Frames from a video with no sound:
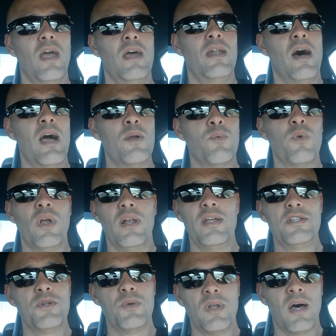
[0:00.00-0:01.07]
and I
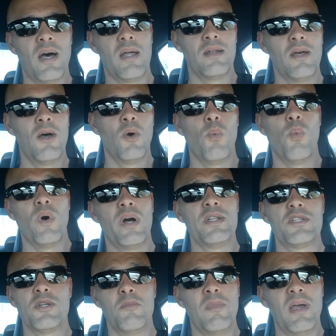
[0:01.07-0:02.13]
really do not
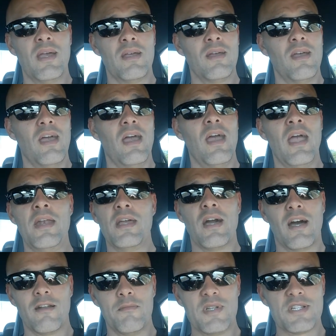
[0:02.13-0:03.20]
want to make any
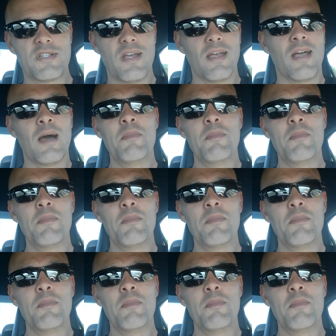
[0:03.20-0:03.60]
kind of mistake.